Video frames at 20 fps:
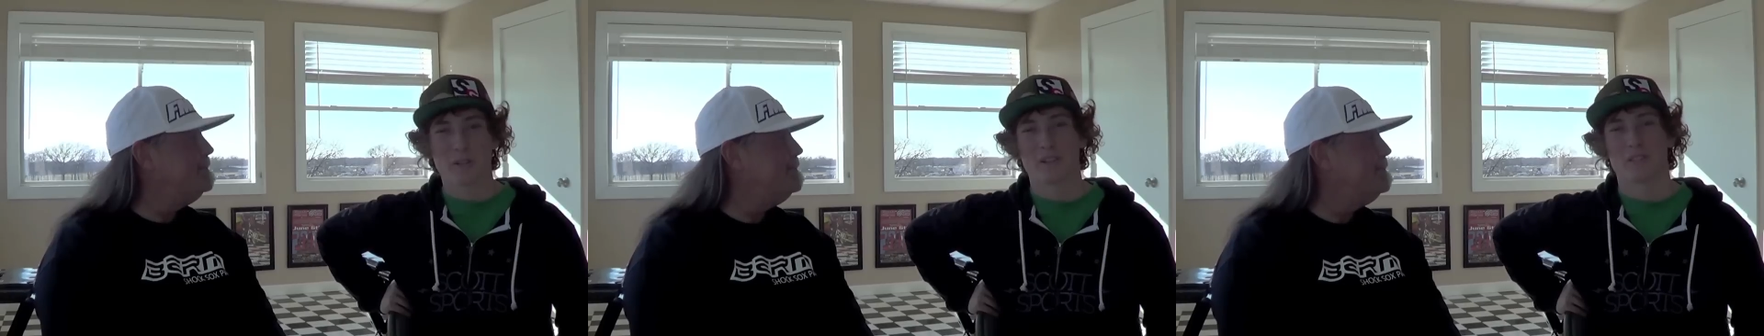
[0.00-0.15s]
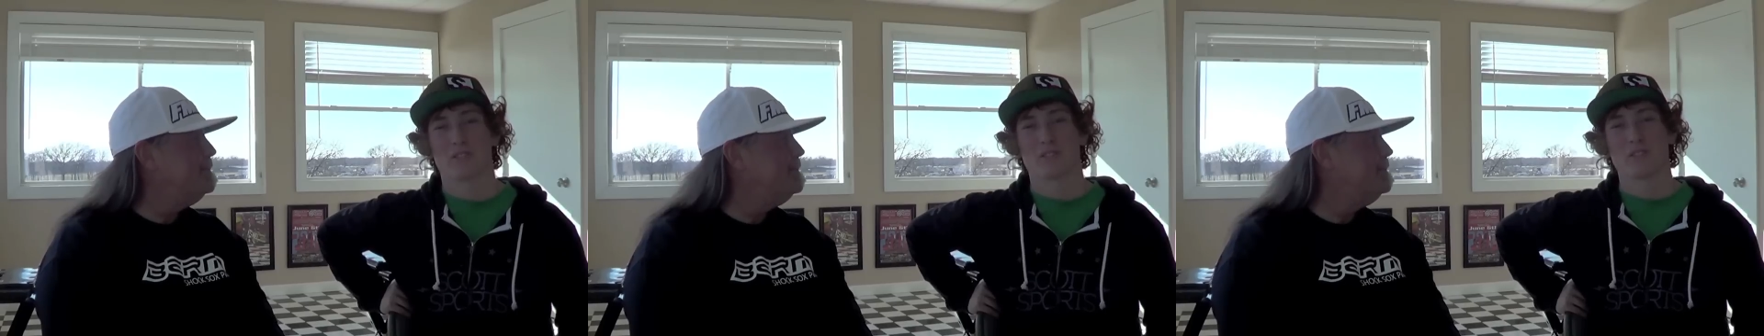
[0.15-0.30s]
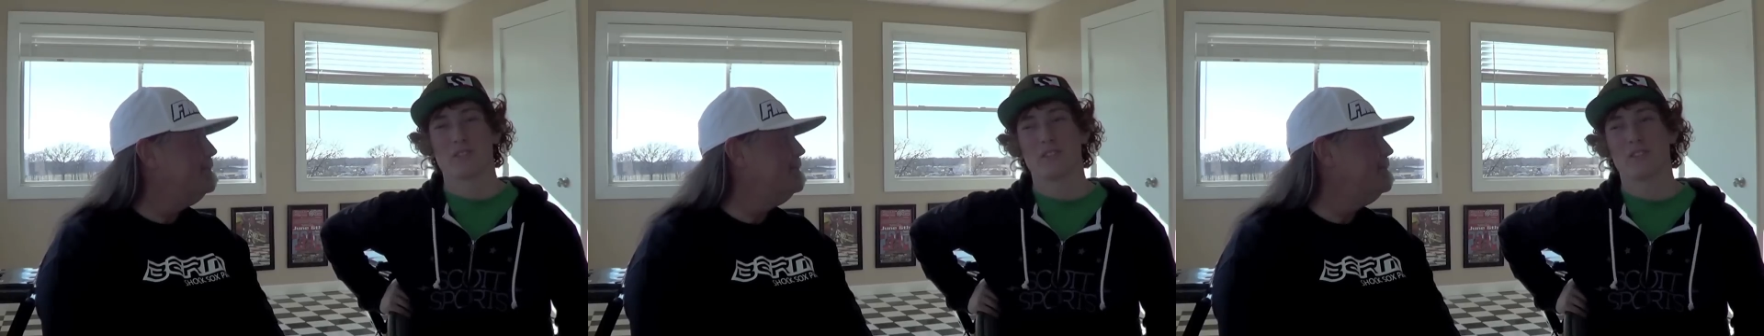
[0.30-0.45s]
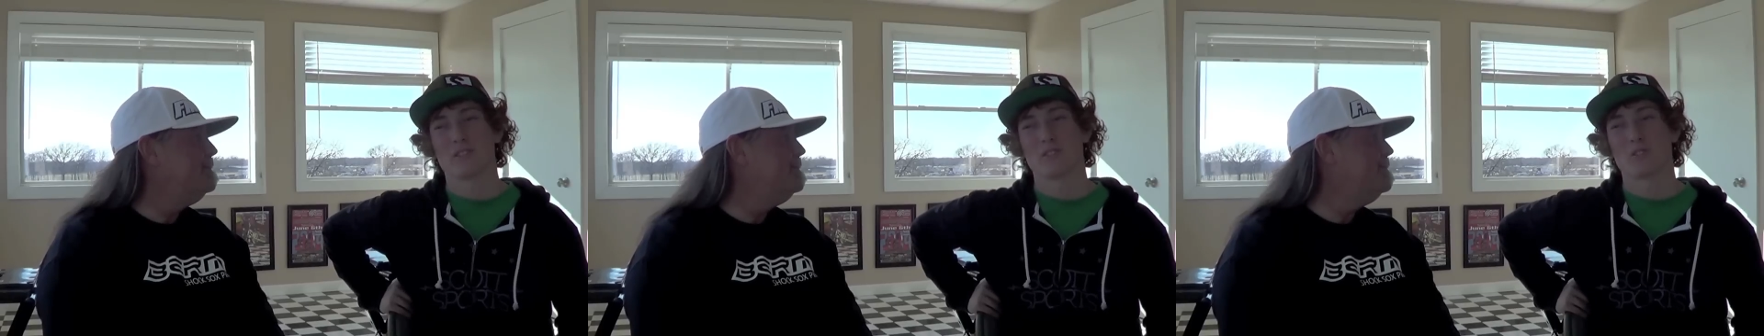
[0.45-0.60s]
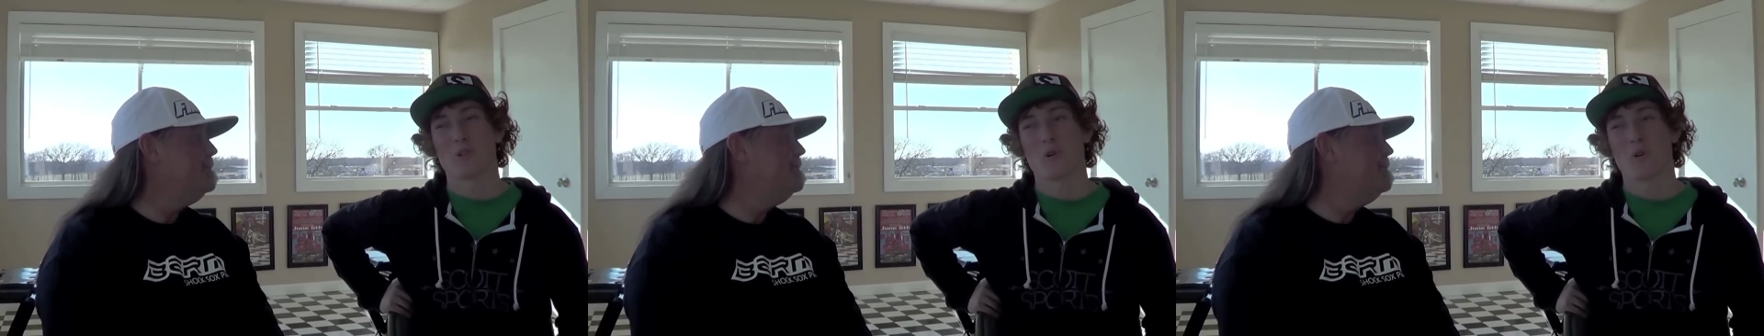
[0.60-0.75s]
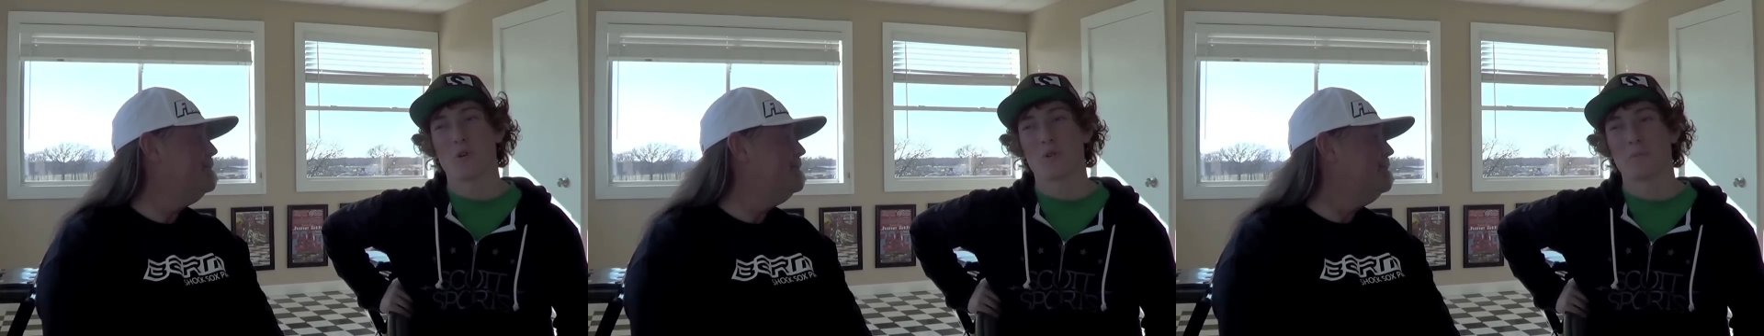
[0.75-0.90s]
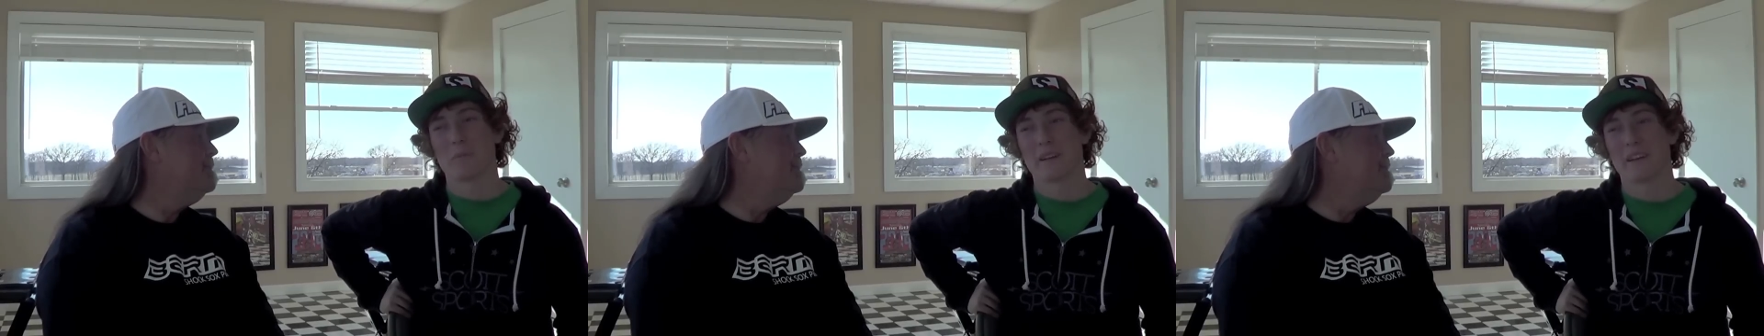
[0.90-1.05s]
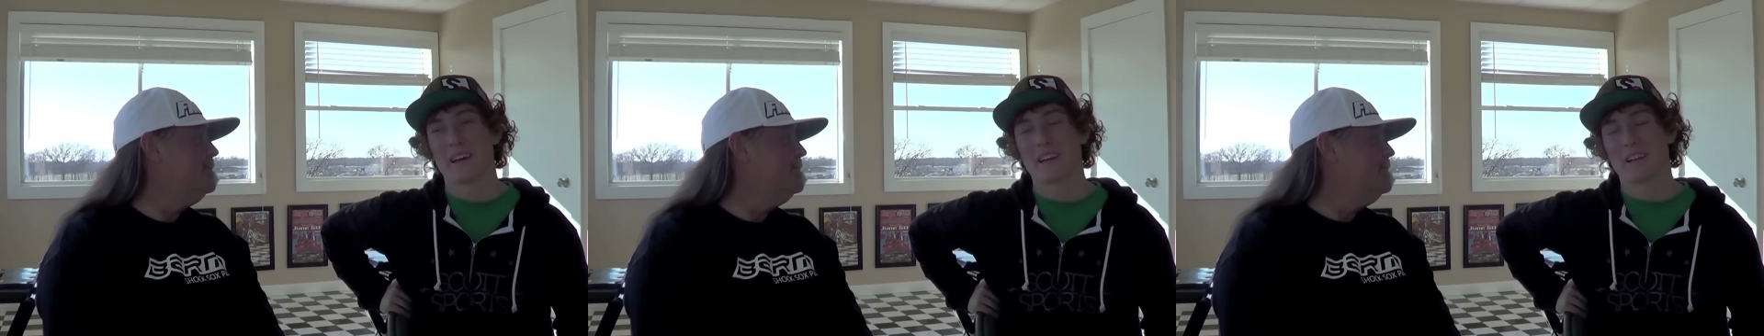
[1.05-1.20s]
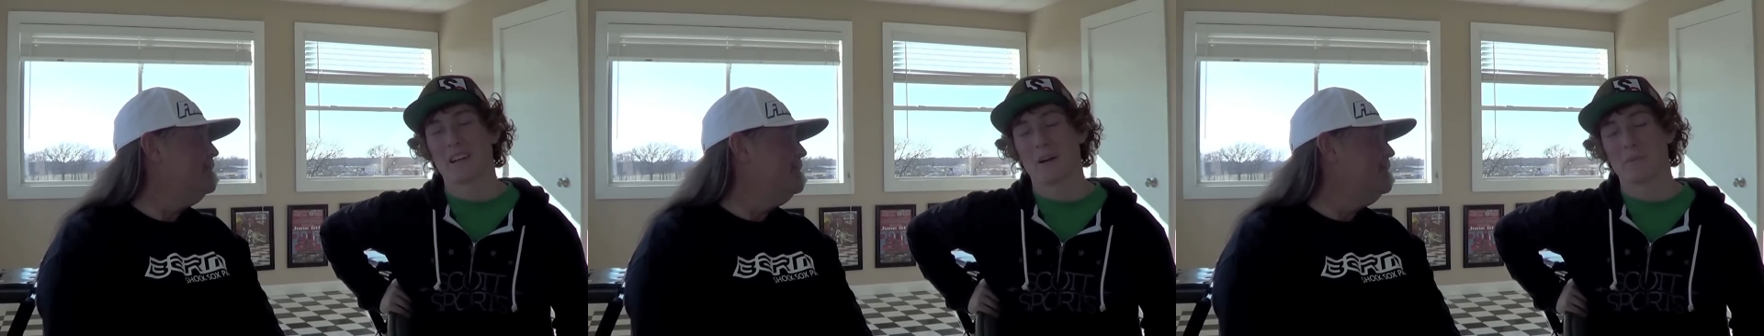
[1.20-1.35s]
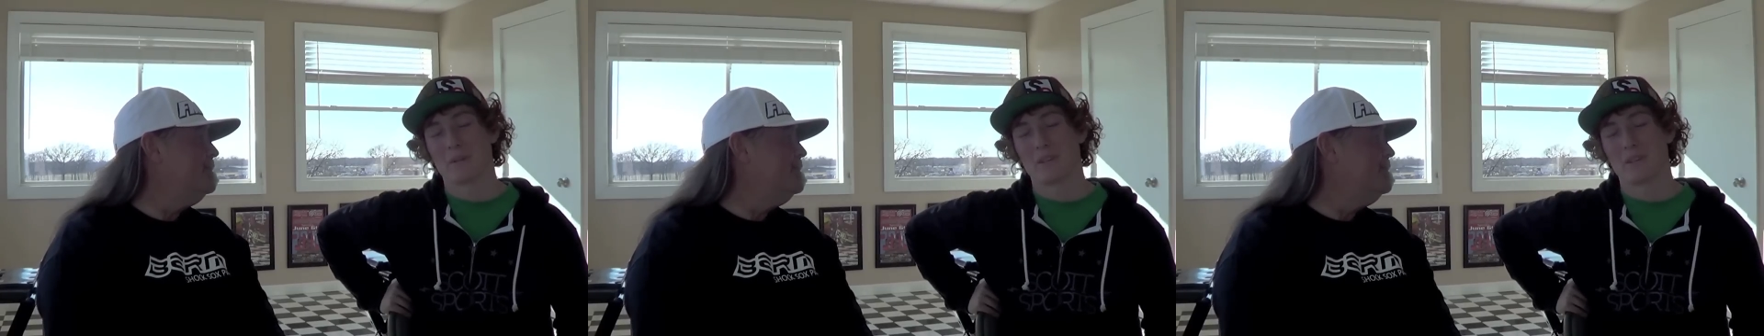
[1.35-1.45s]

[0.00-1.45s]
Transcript: when I was 3 years old. My dad got